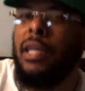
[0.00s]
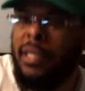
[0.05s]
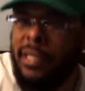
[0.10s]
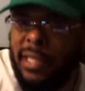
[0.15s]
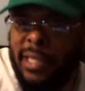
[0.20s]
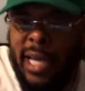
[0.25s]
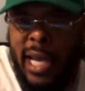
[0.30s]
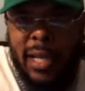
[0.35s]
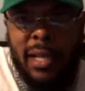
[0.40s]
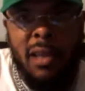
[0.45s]

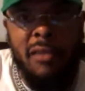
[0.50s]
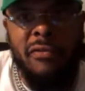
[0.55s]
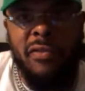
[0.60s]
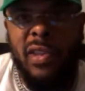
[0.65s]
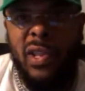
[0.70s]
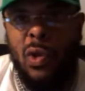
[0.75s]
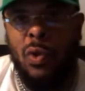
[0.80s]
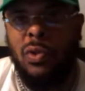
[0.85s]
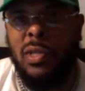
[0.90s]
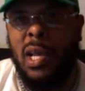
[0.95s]
check their
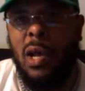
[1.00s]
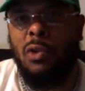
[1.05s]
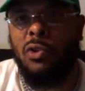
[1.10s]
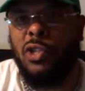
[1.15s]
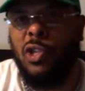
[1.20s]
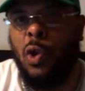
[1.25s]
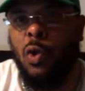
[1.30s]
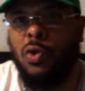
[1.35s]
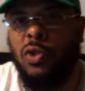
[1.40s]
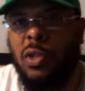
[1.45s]
videos out,
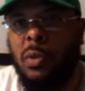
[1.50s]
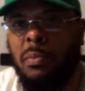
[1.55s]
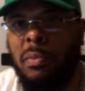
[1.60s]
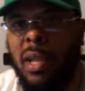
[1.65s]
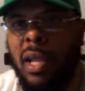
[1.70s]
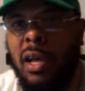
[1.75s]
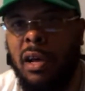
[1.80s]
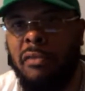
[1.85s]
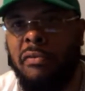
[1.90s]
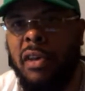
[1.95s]
show some
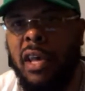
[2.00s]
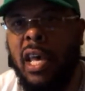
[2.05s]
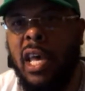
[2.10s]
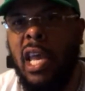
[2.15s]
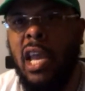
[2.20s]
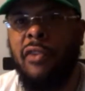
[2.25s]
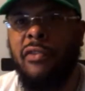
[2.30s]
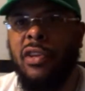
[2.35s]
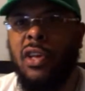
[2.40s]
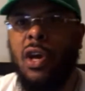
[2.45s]
love.
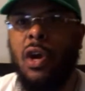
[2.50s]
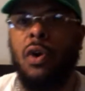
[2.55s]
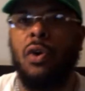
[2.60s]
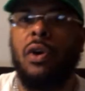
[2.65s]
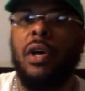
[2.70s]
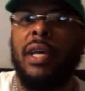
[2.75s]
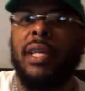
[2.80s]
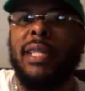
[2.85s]
Here we go.